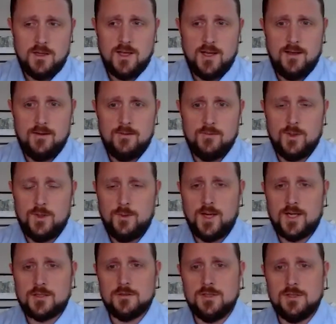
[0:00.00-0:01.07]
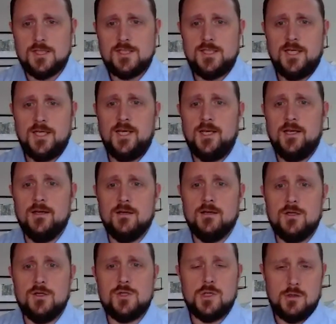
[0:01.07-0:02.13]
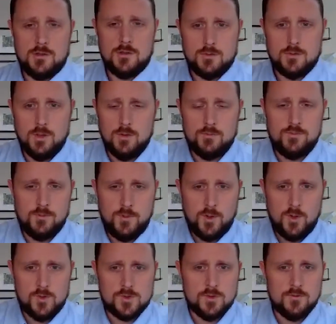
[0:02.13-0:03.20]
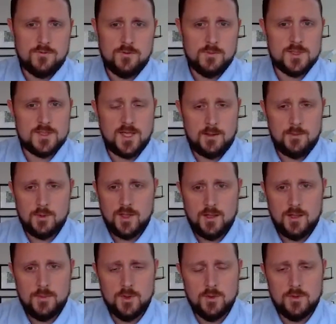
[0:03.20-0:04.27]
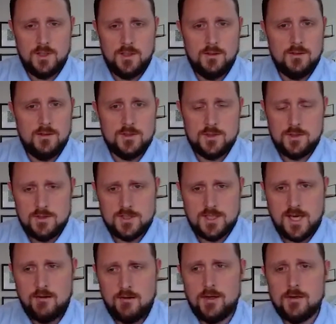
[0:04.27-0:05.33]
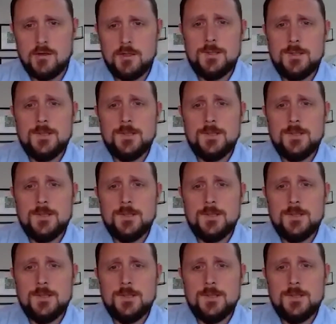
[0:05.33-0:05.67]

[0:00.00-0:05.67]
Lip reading: And when you actually see an insurance quote proposal from a cyber liability insurance carrier,